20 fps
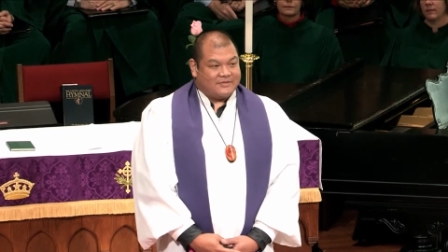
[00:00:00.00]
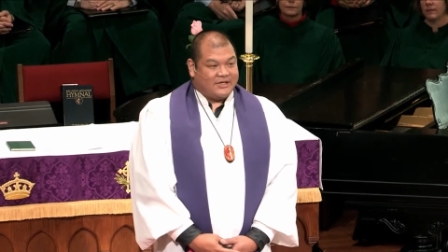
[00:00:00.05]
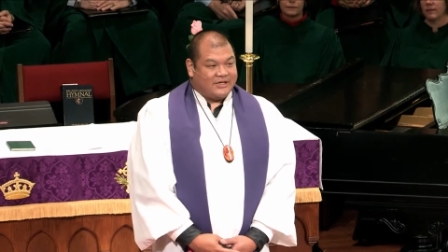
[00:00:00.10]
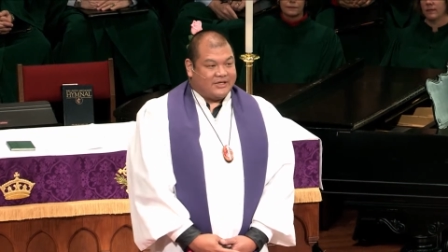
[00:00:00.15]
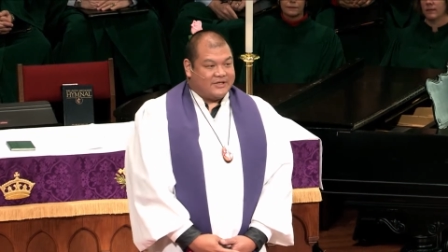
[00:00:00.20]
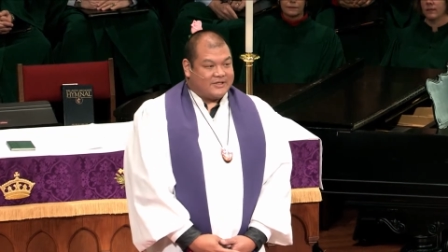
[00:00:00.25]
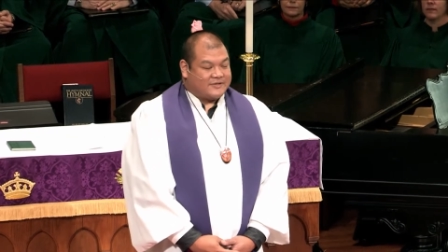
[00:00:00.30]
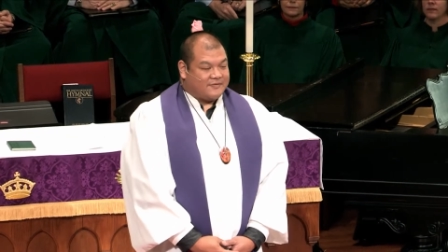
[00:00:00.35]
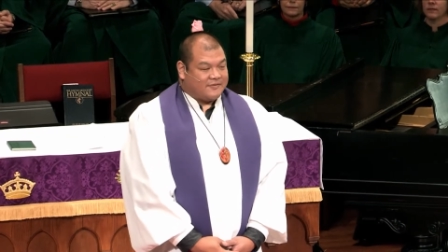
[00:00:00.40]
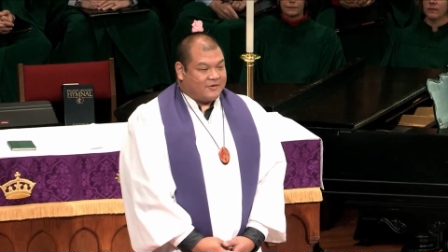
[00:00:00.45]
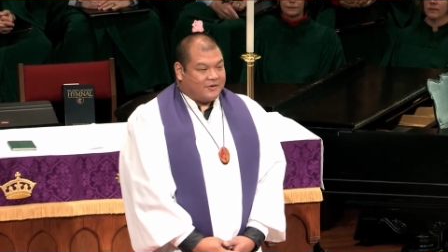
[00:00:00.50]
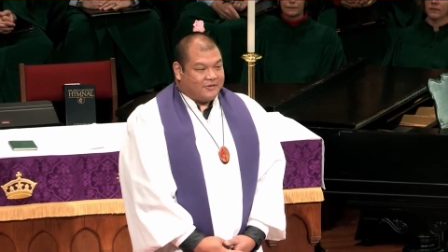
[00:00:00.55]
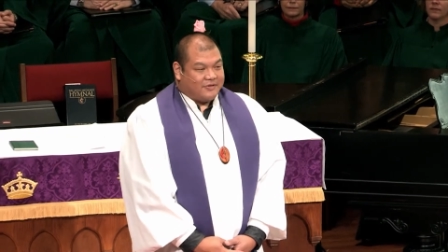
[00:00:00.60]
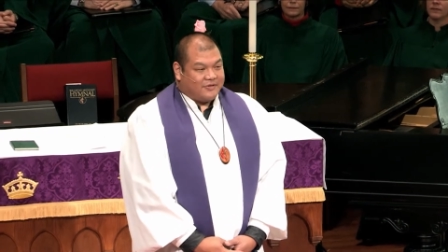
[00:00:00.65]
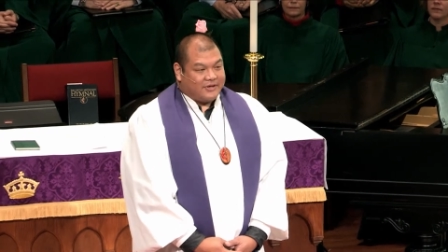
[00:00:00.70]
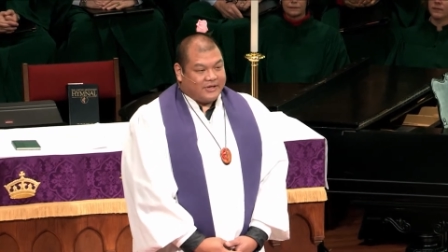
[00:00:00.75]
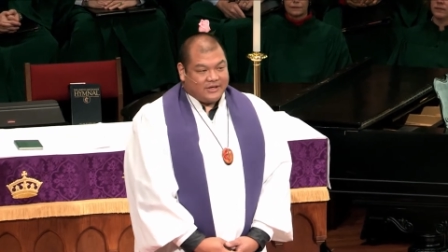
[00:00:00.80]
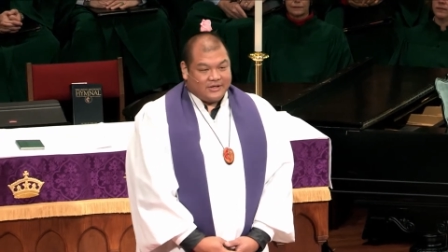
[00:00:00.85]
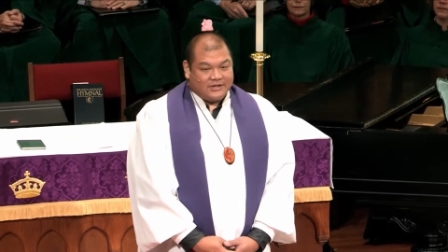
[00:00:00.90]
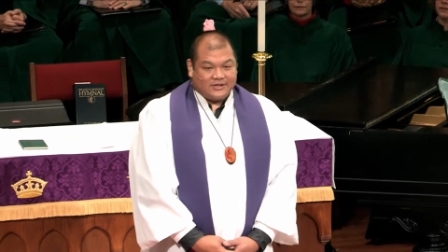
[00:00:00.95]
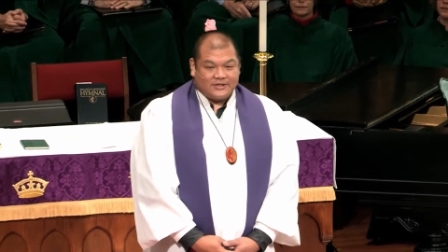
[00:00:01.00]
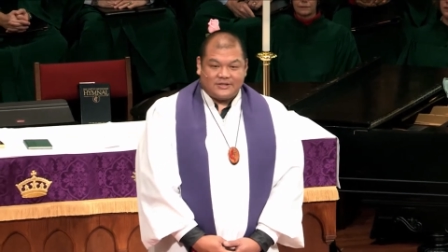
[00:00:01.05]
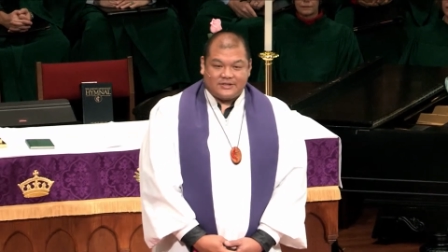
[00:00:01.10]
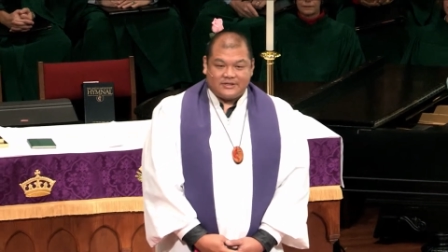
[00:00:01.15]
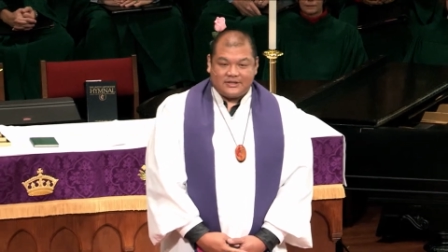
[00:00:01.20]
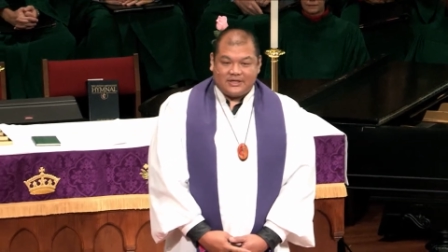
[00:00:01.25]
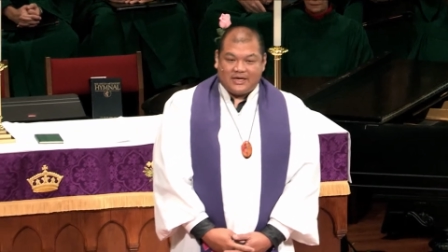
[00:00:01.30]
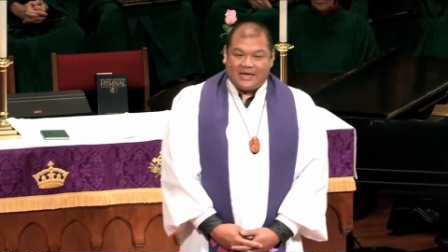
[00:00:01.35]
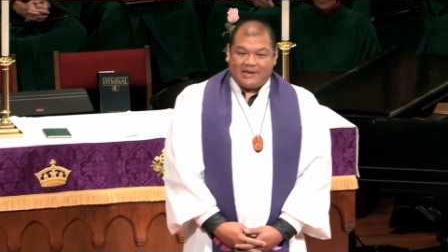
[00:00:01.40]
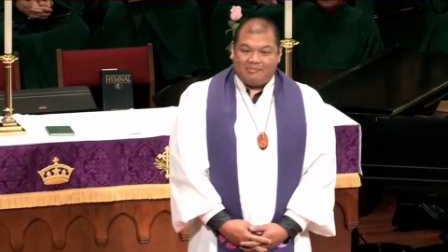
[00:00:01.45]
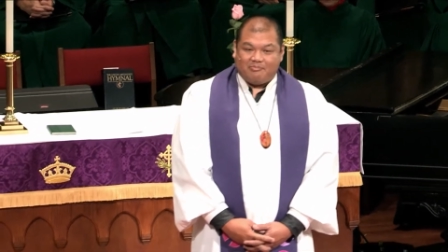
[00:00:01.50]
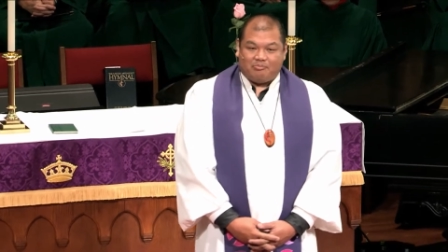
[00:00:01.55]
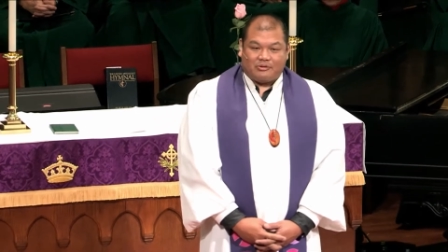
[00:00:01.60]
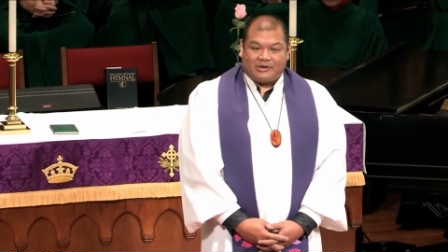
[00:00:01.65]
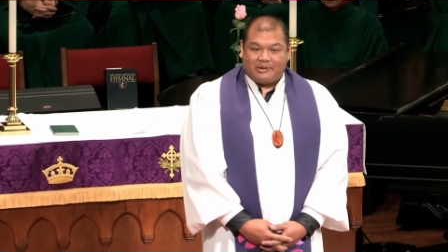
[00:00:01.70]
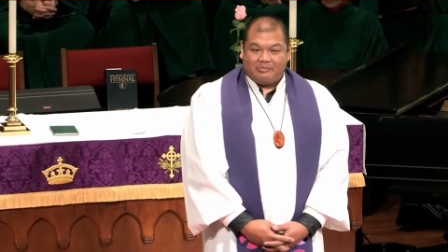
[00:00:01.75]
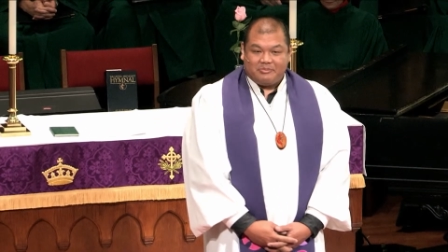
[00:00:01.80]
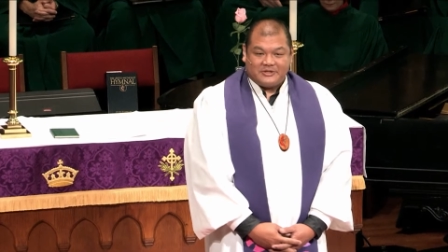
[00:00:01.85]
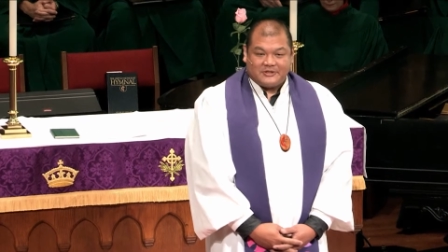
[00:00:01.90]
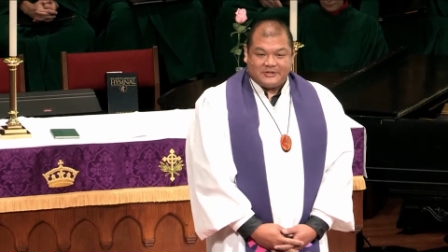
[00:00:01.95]
It is, of all things, a
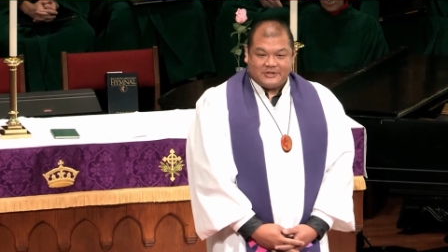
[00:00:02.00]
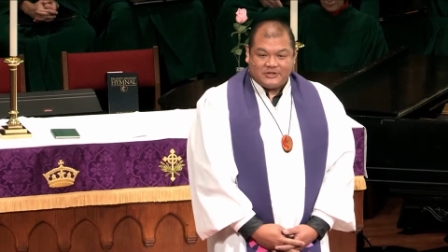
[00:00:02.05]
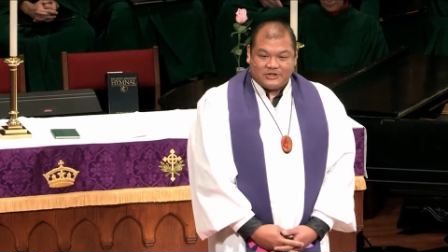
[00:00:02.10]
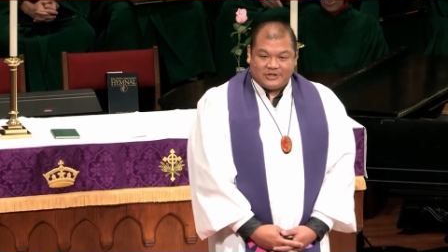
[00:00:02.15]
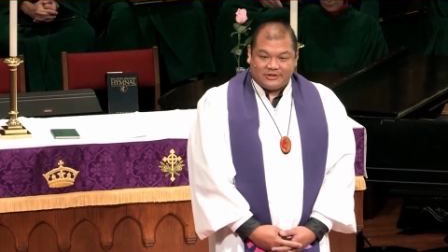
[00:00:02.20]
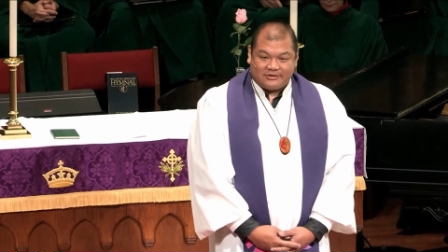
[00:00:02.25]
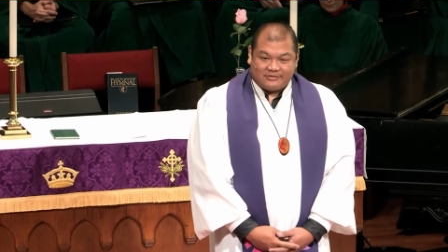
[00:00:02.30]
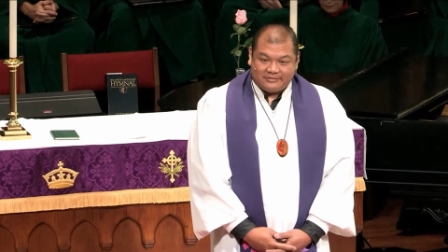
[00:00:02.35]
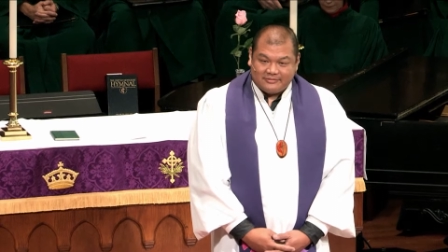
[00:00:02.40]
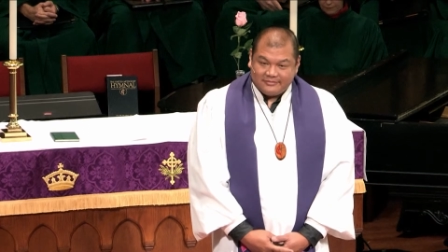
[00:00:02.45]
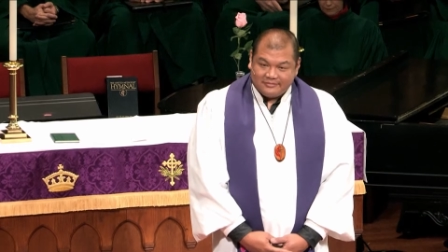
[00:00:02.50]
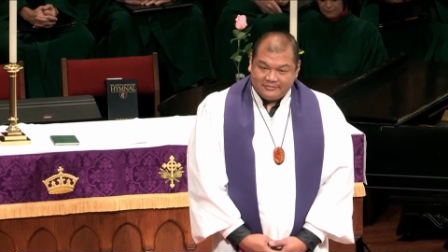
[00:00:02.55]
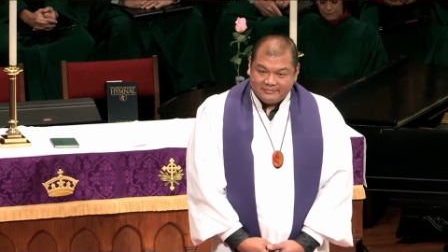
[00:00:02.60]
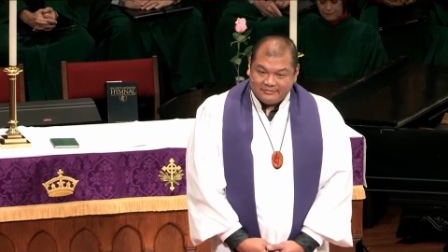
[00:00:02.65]
preposition,